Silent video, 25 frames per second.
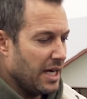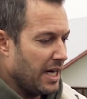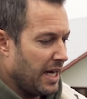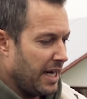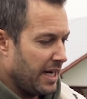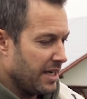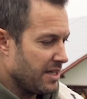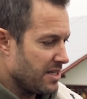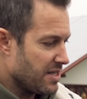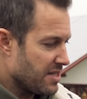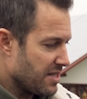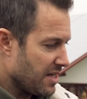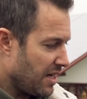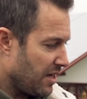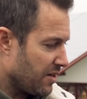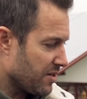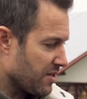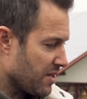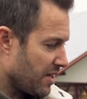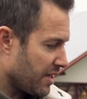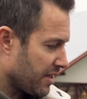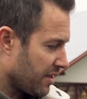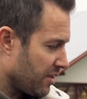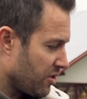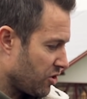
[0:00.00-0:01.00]
and
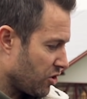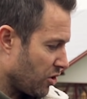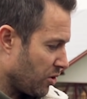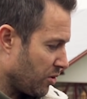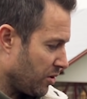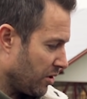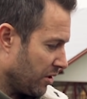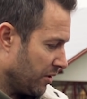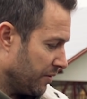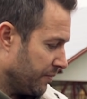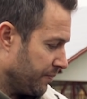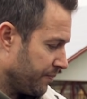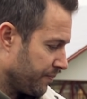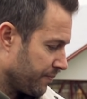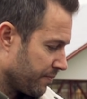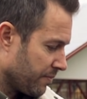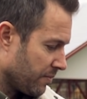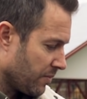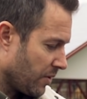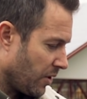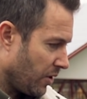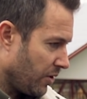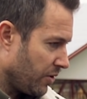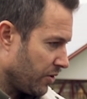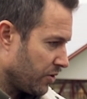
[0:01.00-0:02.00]
sounds like the Joker
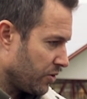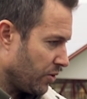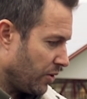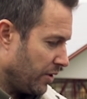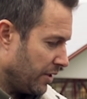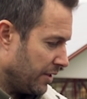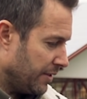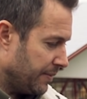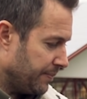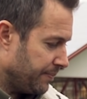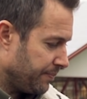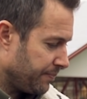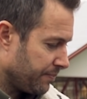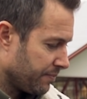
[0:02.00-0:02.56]
on the toilet.